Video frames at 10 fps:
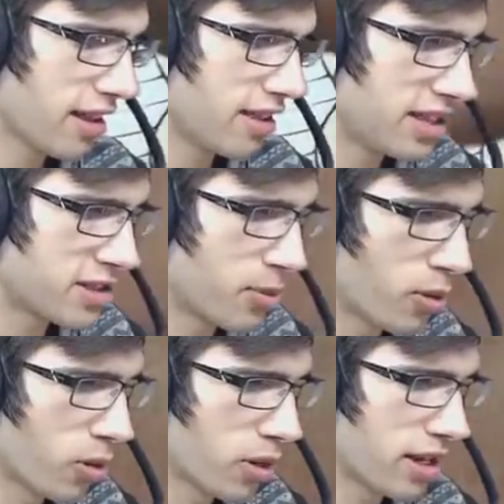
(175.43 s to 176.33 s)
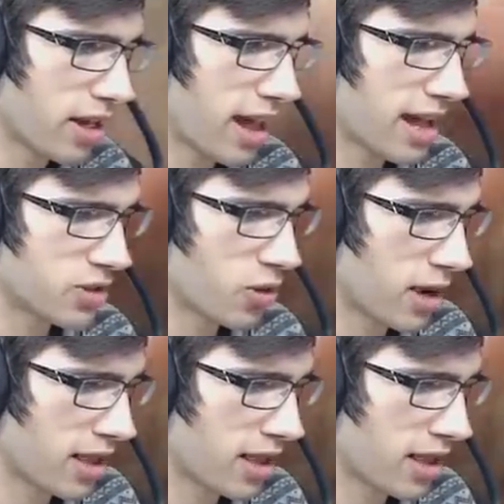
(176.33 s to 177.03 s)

The support, as